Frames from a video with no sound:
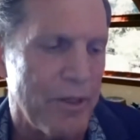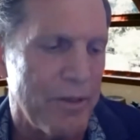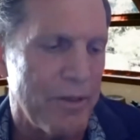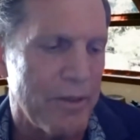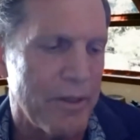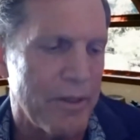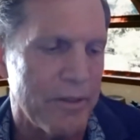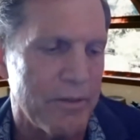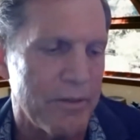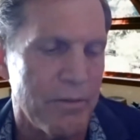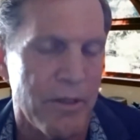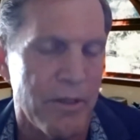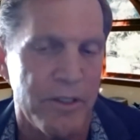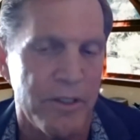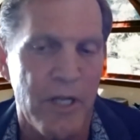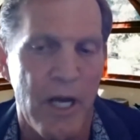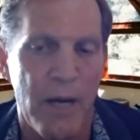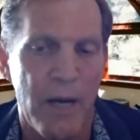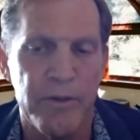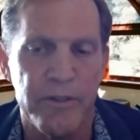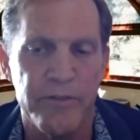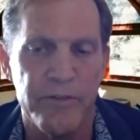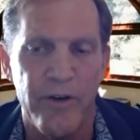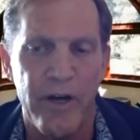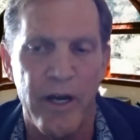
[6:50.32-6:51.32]
The
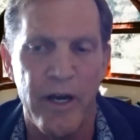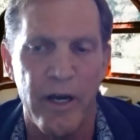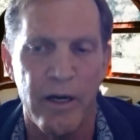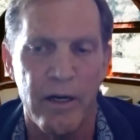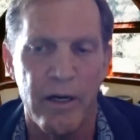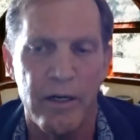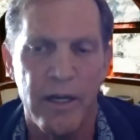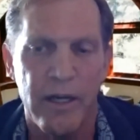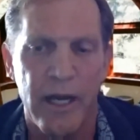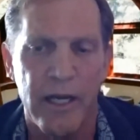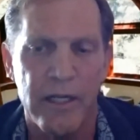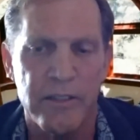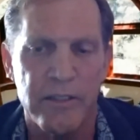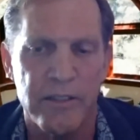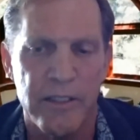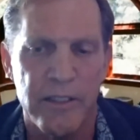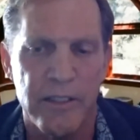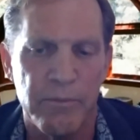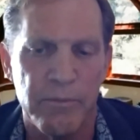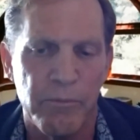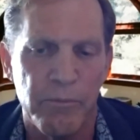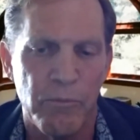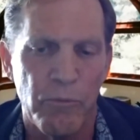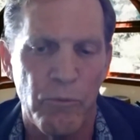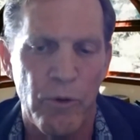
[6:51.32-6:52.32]
Thomas Fire
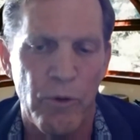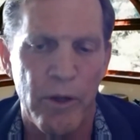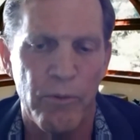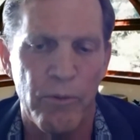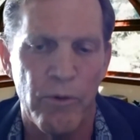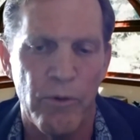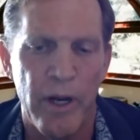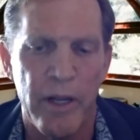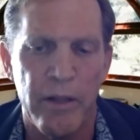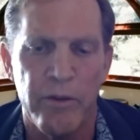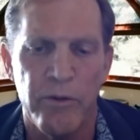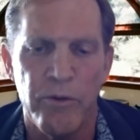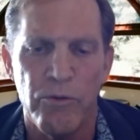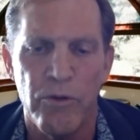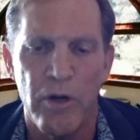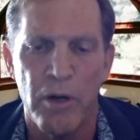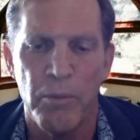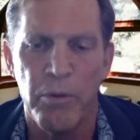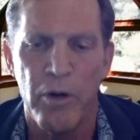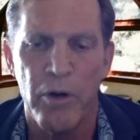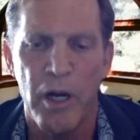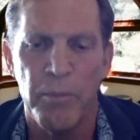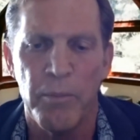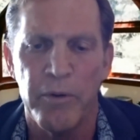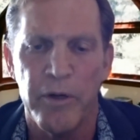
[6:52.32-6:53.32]
actually went right through our
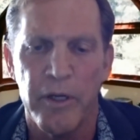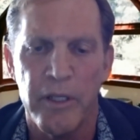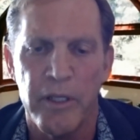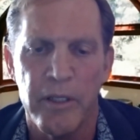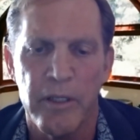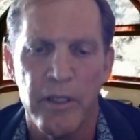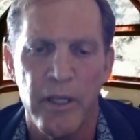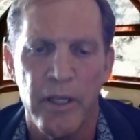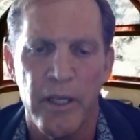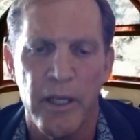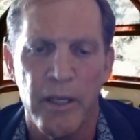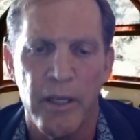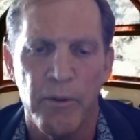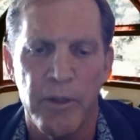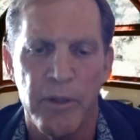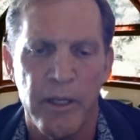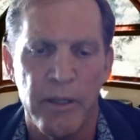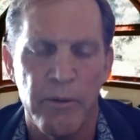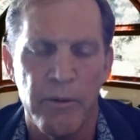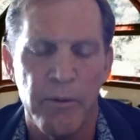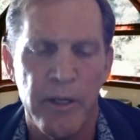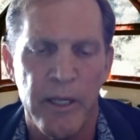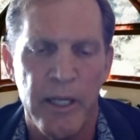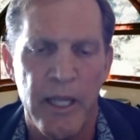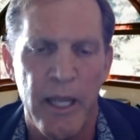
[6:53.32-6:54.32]
property.
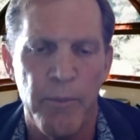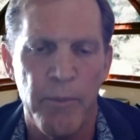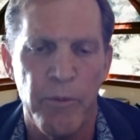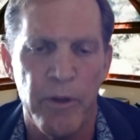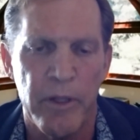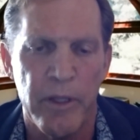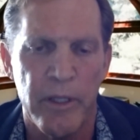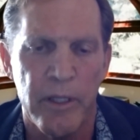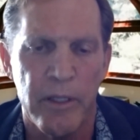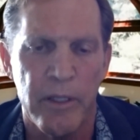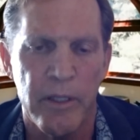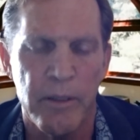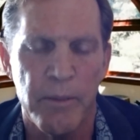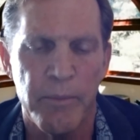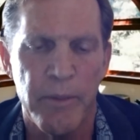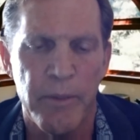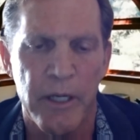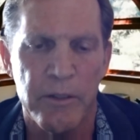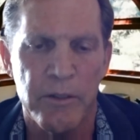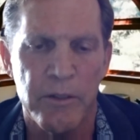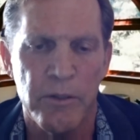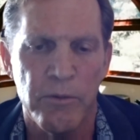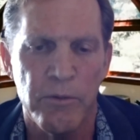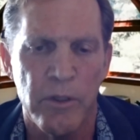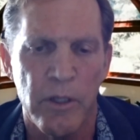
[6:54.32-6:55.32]
It came within
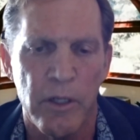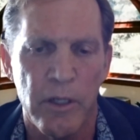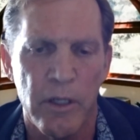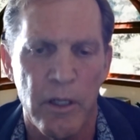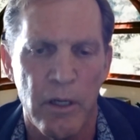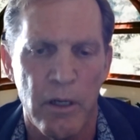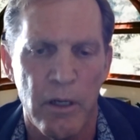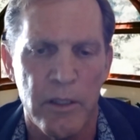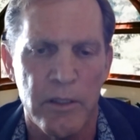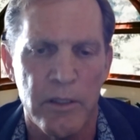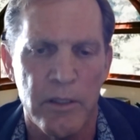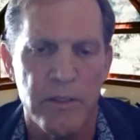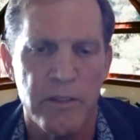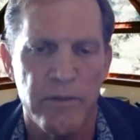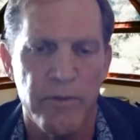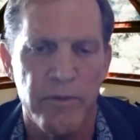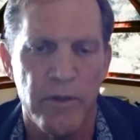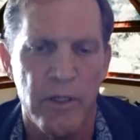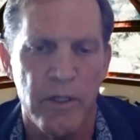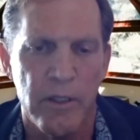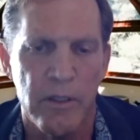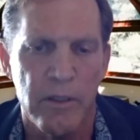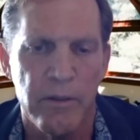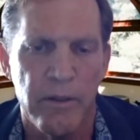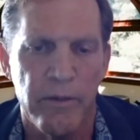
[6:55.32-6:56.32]
about 200 yards of
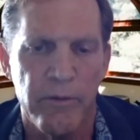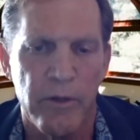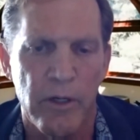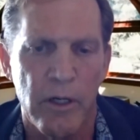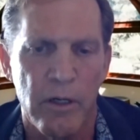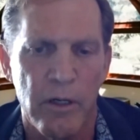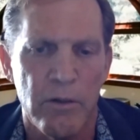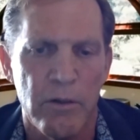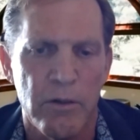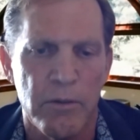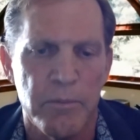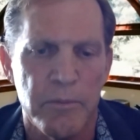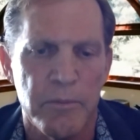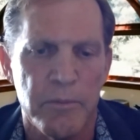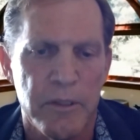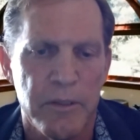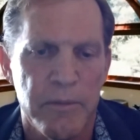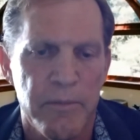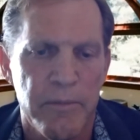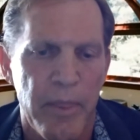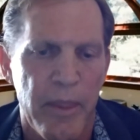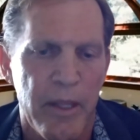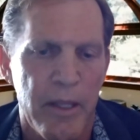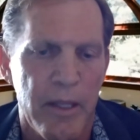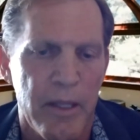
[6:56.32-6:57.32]
our home.
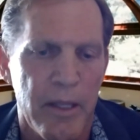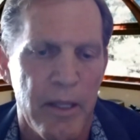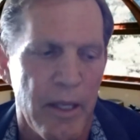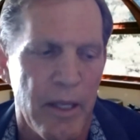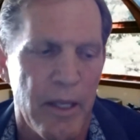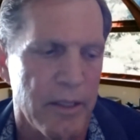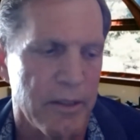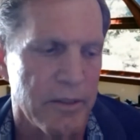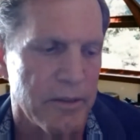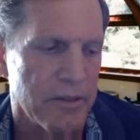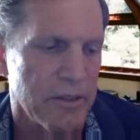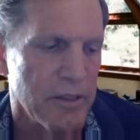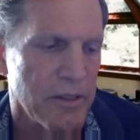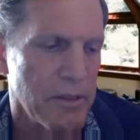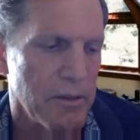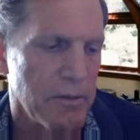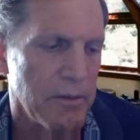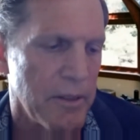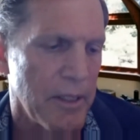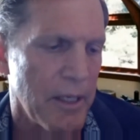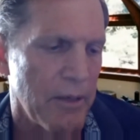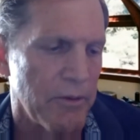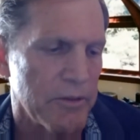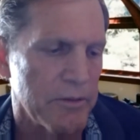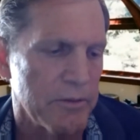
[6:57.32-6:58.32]
And so
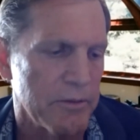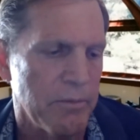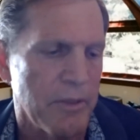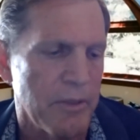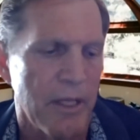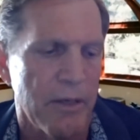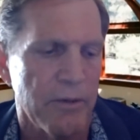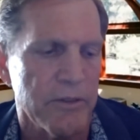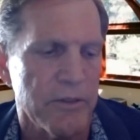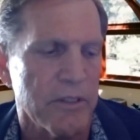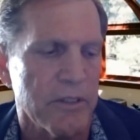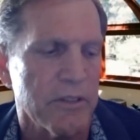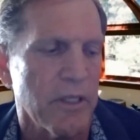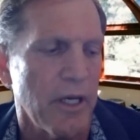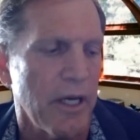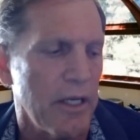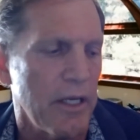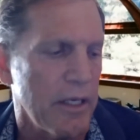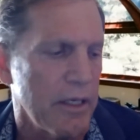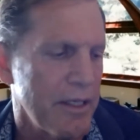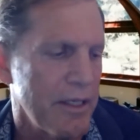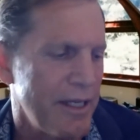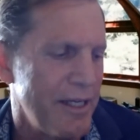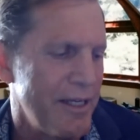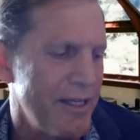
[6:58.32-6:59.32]
that was
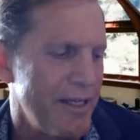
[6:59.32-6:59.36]
exciting.